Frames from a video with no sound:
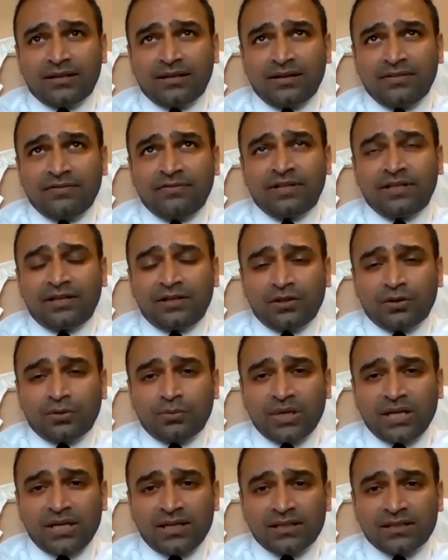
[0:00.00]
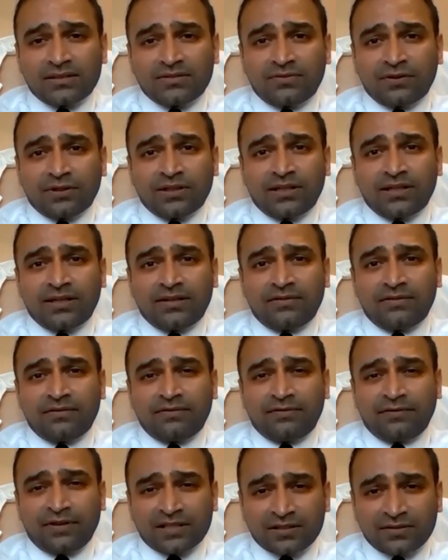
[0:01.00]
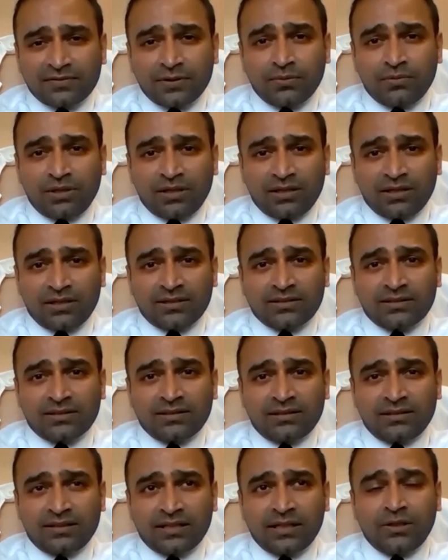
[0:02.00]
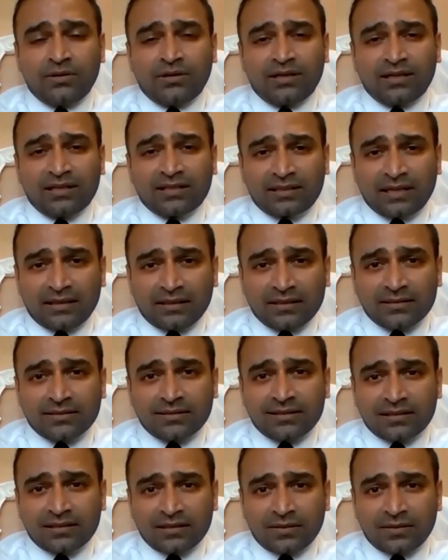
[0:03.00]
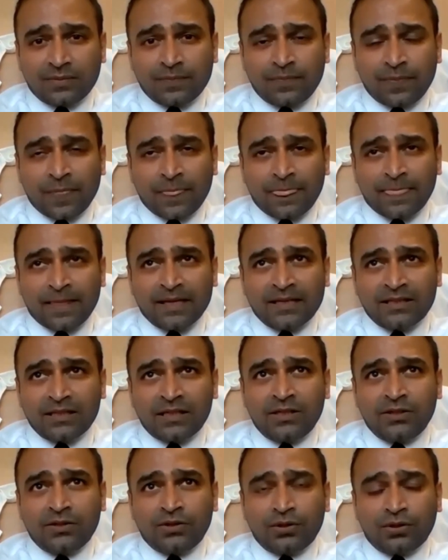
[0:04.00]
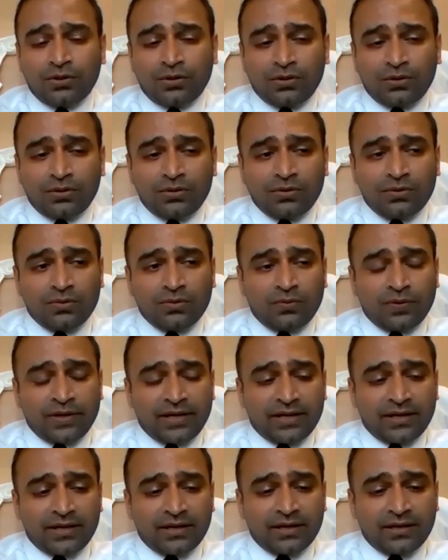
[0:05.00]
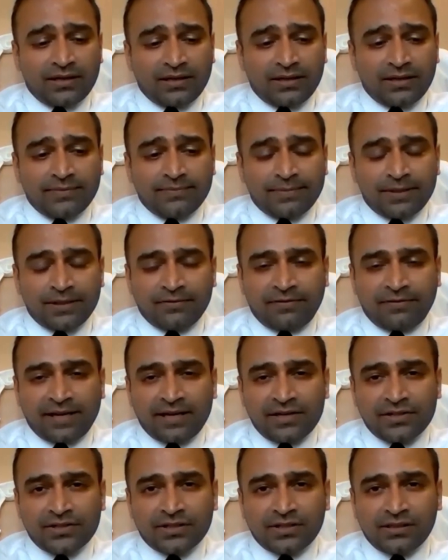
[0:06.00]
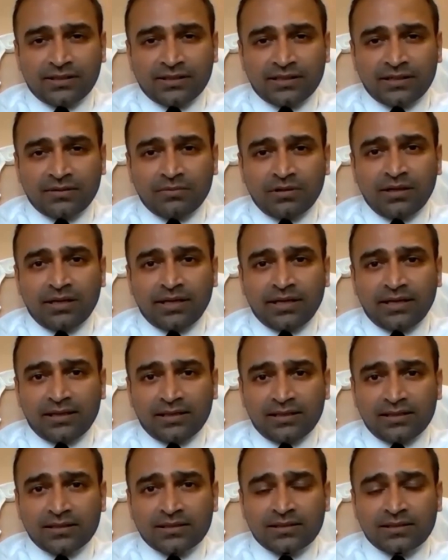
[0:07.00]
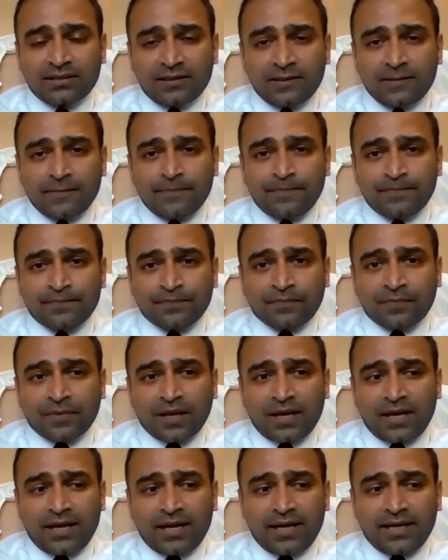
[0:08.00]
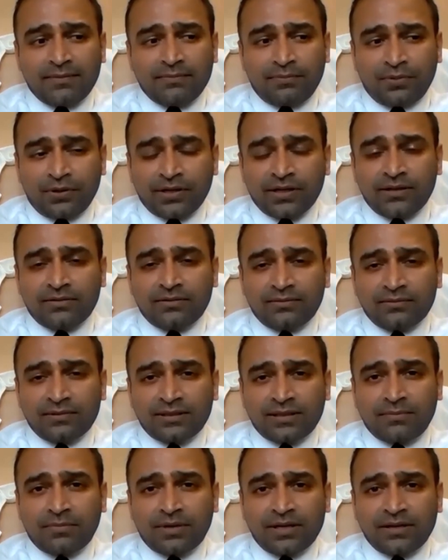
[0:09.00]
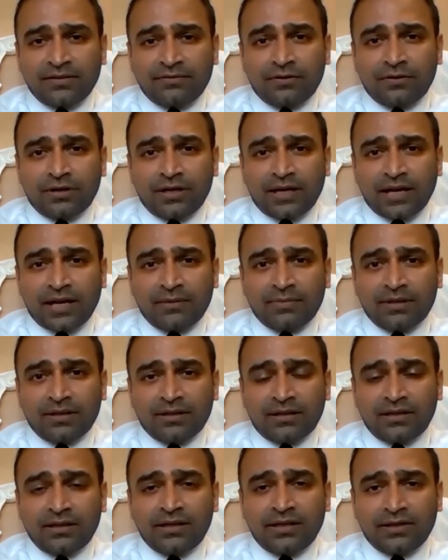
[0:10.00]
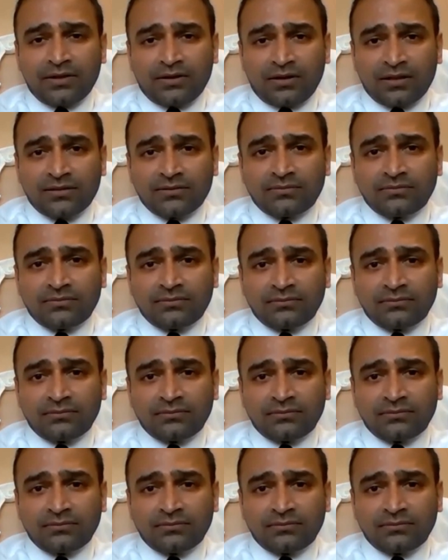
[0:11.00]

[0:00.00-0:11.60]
live within your means for the first few years till you understand the system, till you know where your financial stability is, and put in some money for retirement early on.